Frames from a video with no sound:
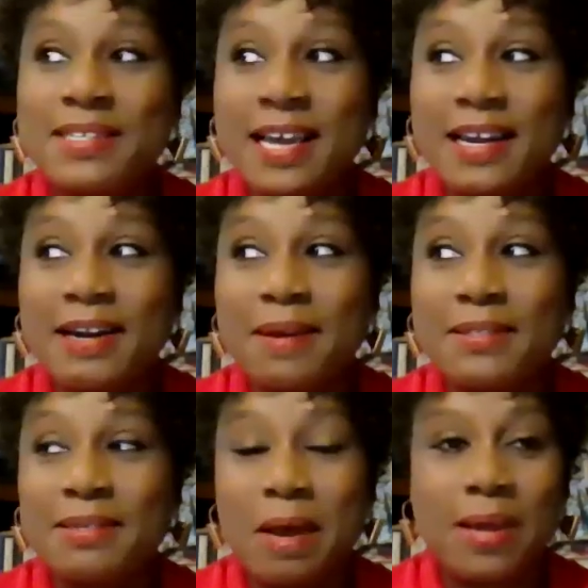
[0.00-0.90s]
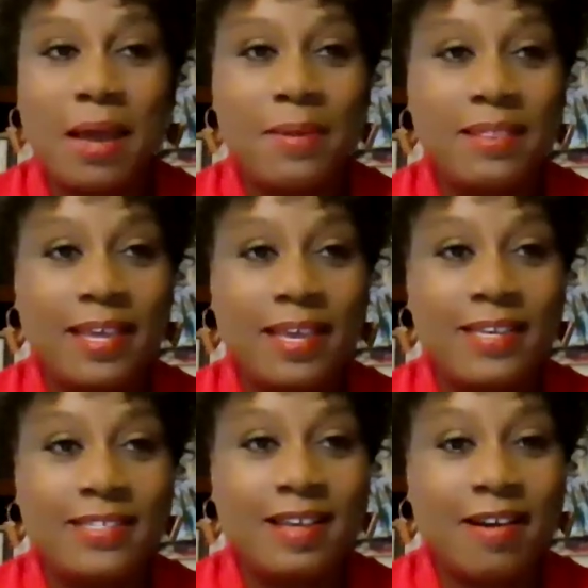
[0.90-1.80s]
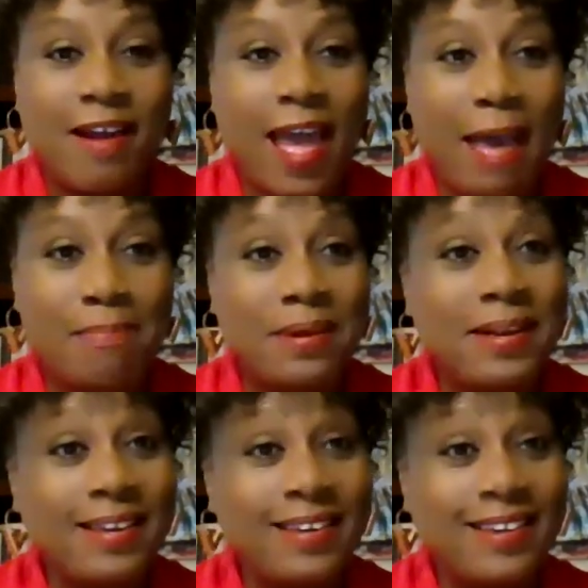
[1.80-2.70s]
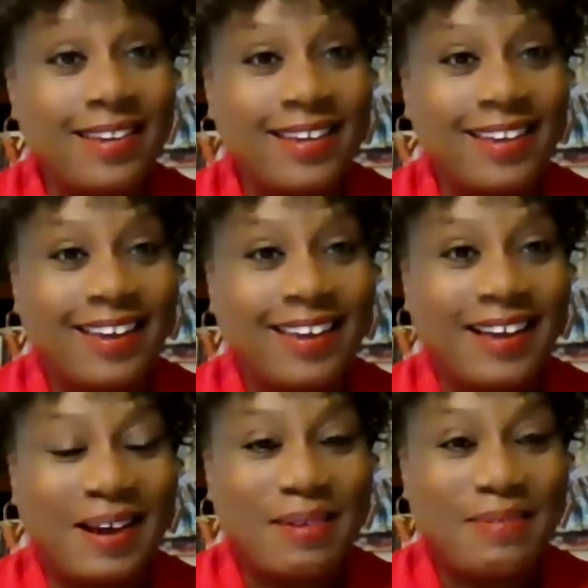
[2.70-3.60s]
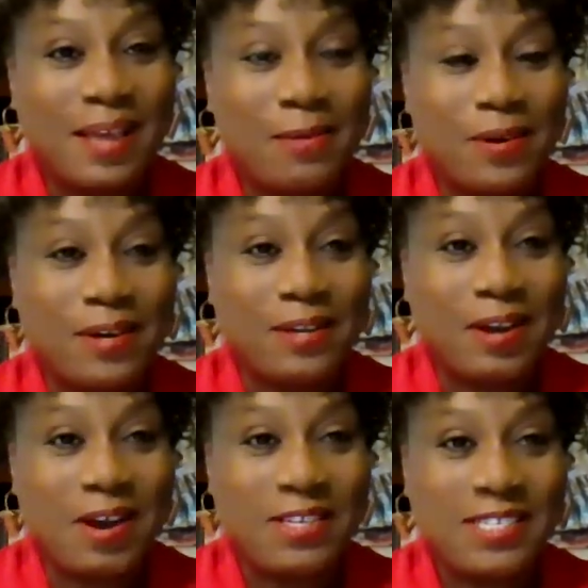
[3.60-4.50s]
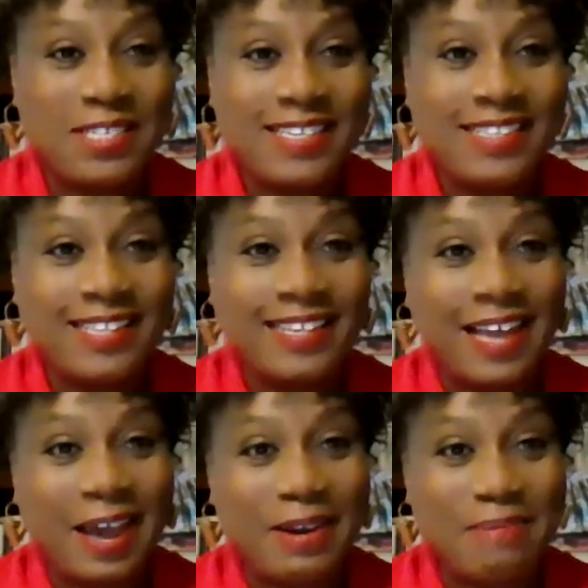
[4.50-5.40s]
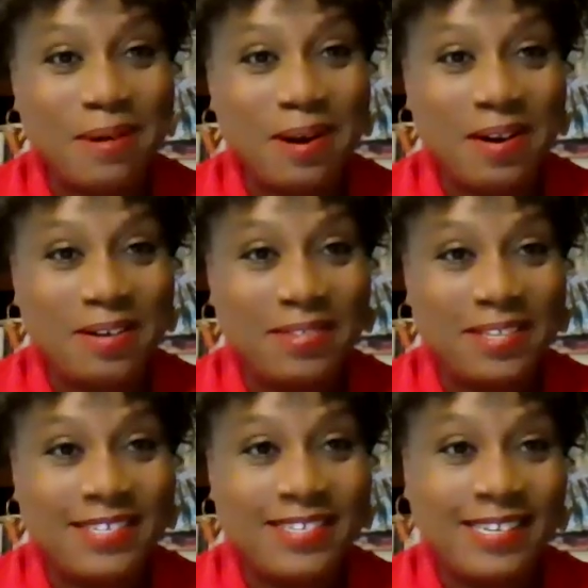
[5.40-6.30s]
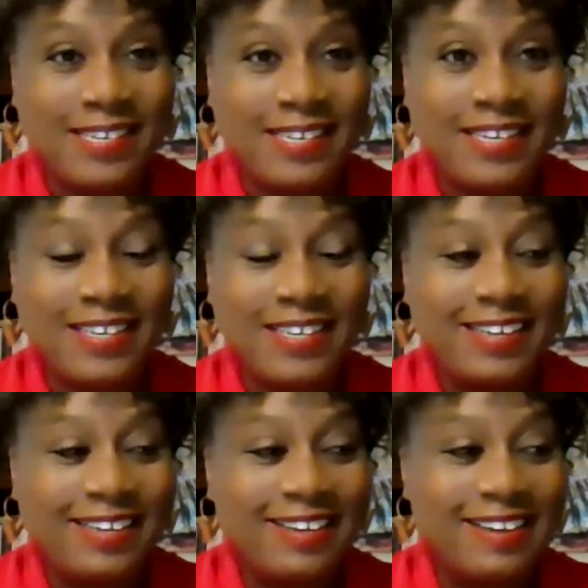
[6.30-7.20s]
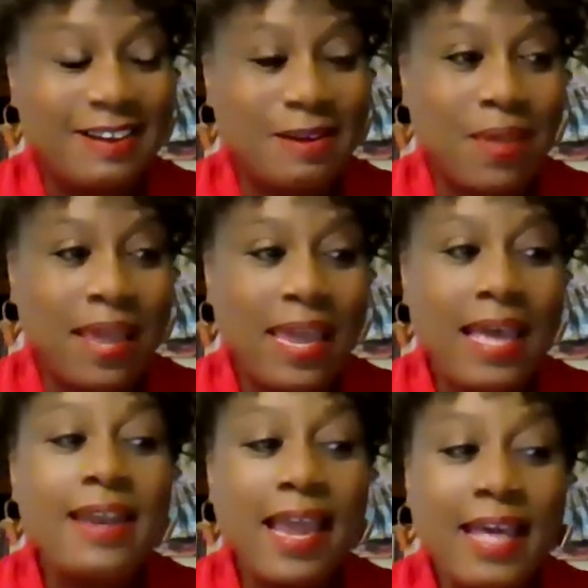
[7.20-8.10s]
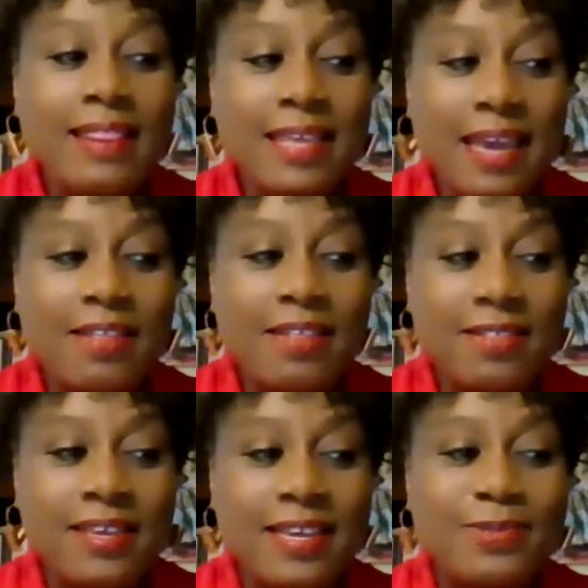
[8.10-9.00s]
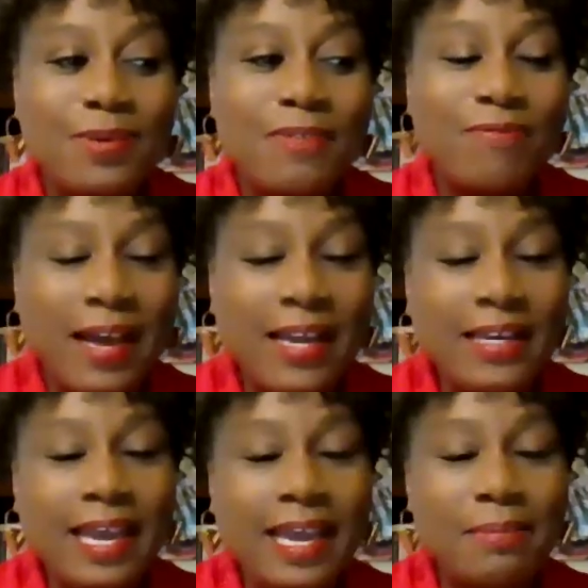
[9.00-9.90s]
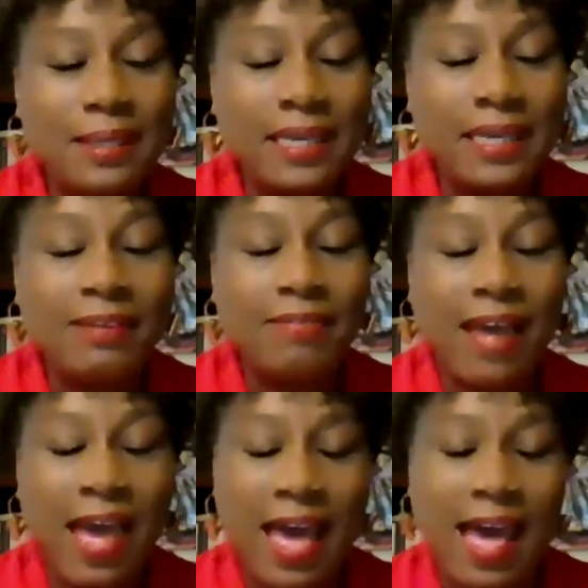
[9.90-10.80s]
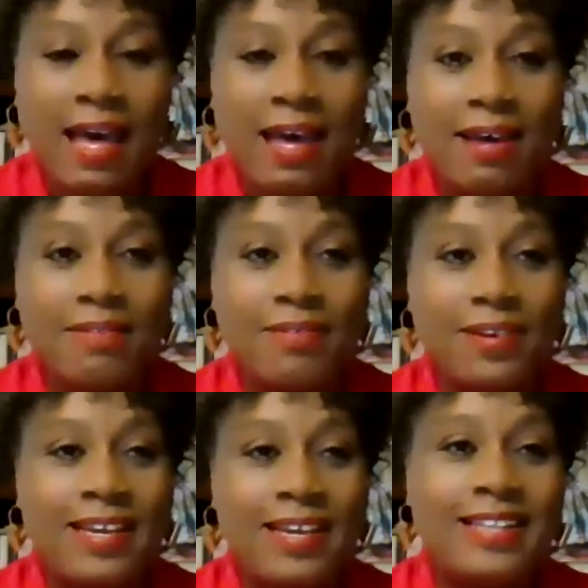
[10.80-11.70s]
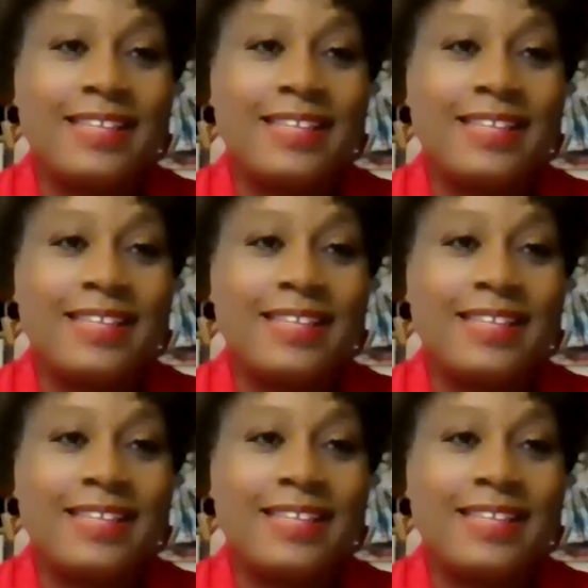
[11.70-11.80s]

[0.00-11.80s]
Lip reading: I'm excited about some upcoming things that are happening that we're launching the latter part of this year. And the other thing is we finally, I believe, have